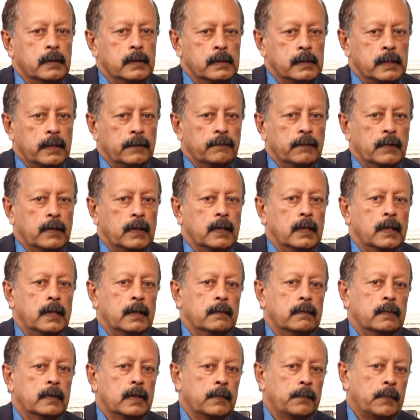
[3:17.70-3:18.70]

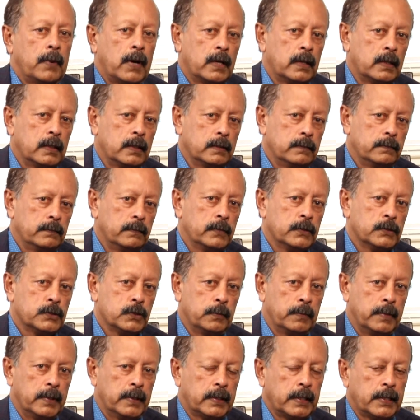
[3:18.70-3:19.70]
definitely the partner
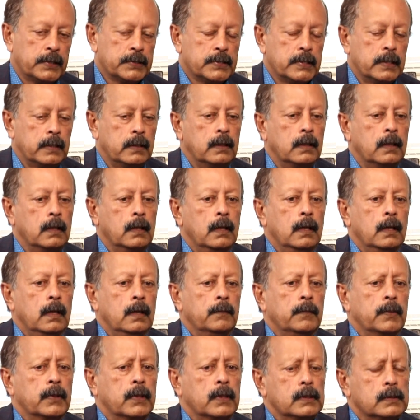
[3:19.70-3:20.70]
should be tested,
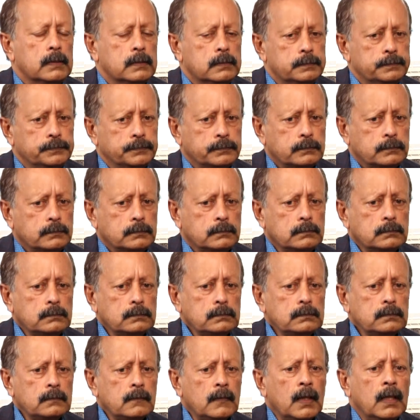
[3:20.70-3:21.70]
because
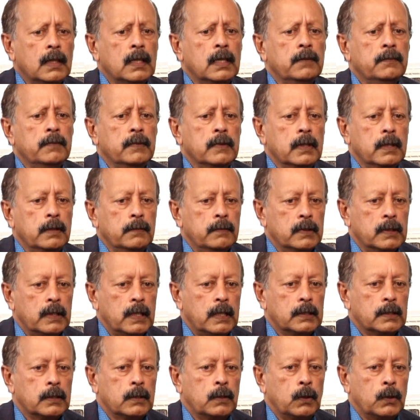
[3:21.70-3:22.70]
even
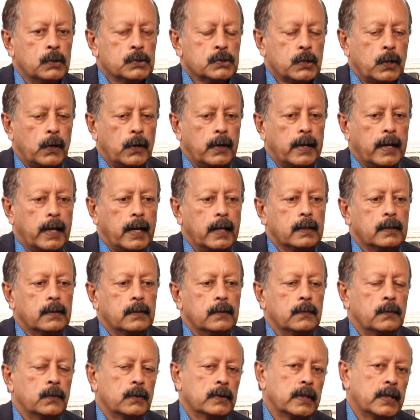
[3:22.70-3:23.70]
that close contact,
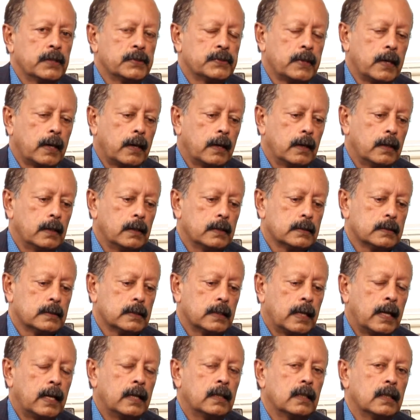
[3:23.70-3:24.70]
what they say is
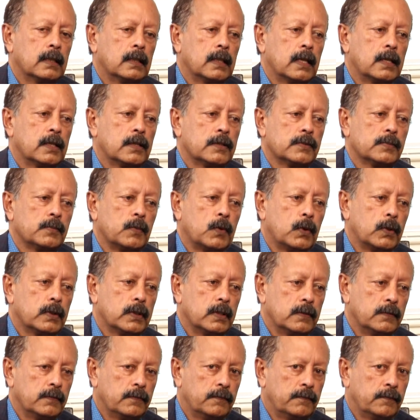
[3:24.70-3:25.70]
anything that is more
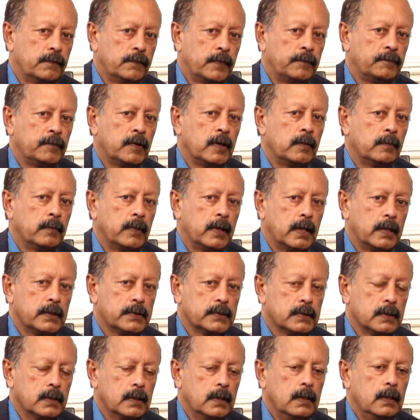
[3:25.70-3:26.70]
than 15
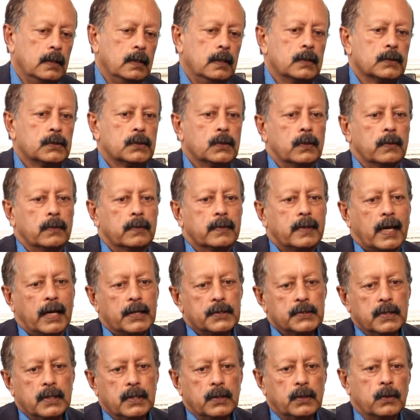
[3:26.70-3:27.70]
minutes. So
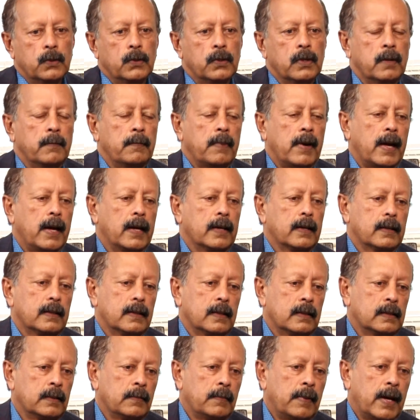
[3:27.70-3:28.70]
casually you go to a bank
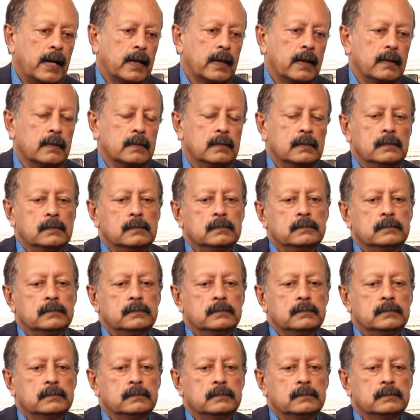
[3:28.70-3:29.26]
and the banker,